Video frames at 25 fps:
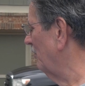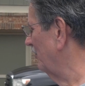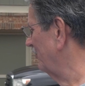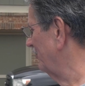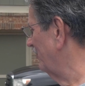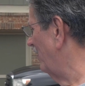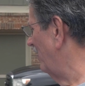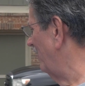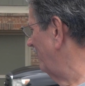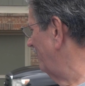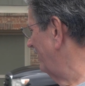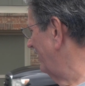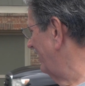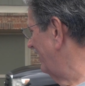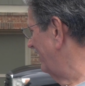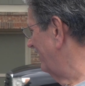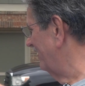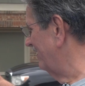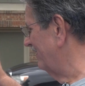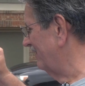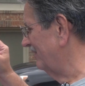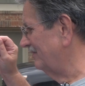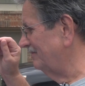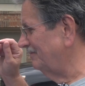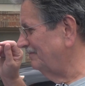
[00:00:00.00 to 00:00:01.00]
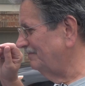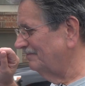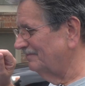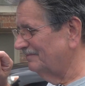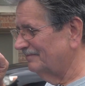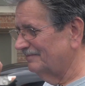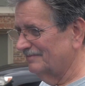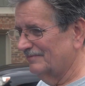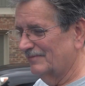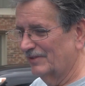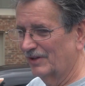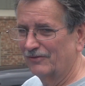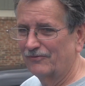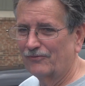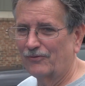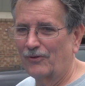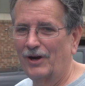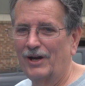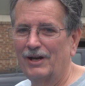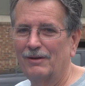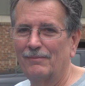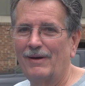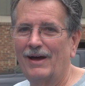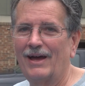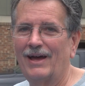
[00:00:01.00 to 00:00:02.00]
was on there. A good
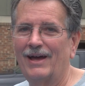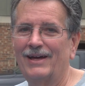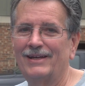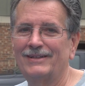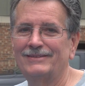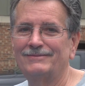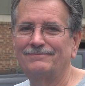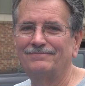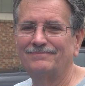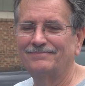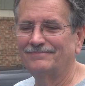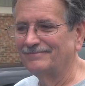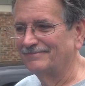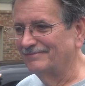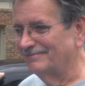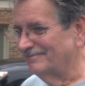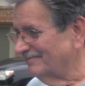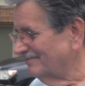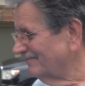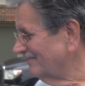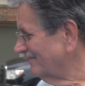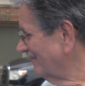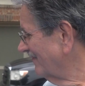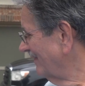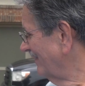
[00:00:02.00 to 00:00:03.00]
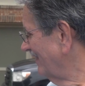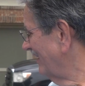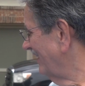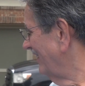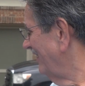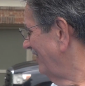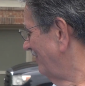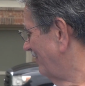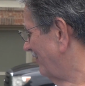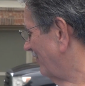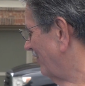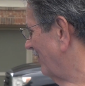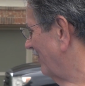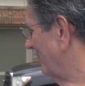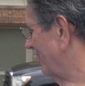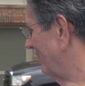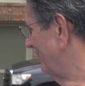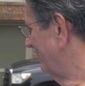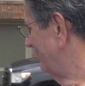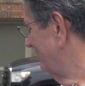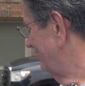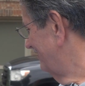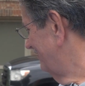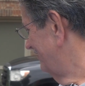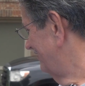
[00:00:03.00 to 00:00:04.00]
friend of mine, for
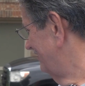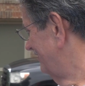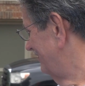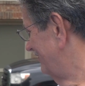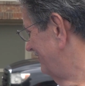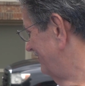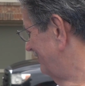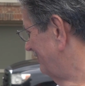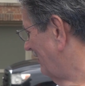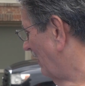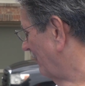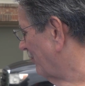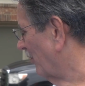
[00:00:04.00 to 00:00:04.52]
my